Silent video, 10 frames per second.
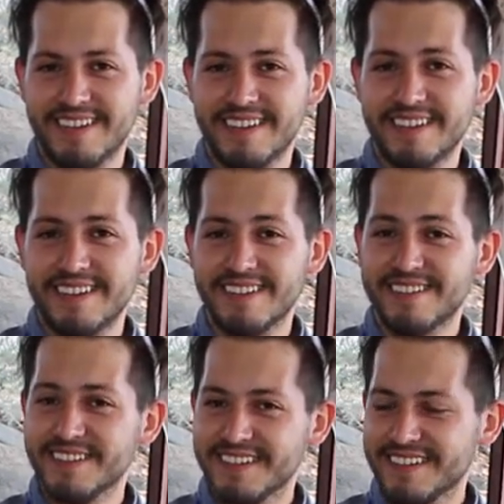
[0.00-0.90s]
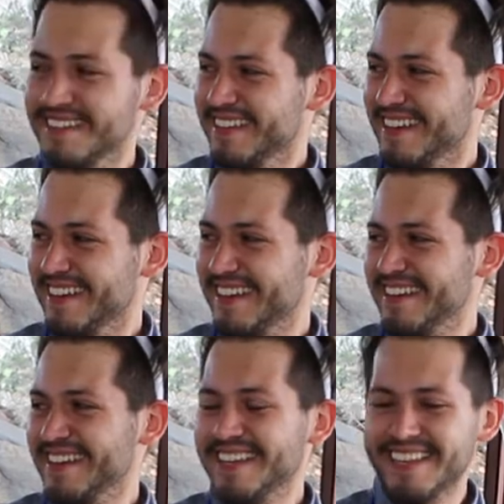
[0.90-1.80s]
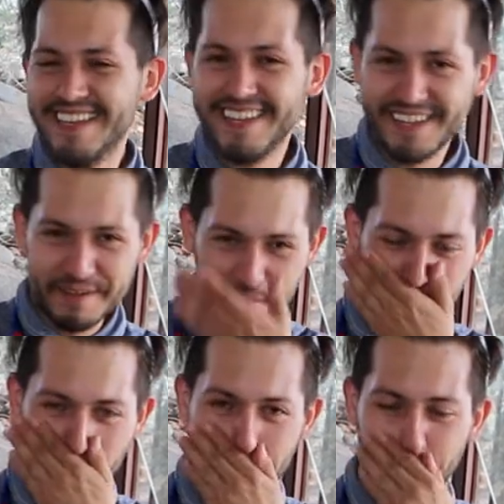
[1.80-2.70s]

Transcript: The person shown says nothing.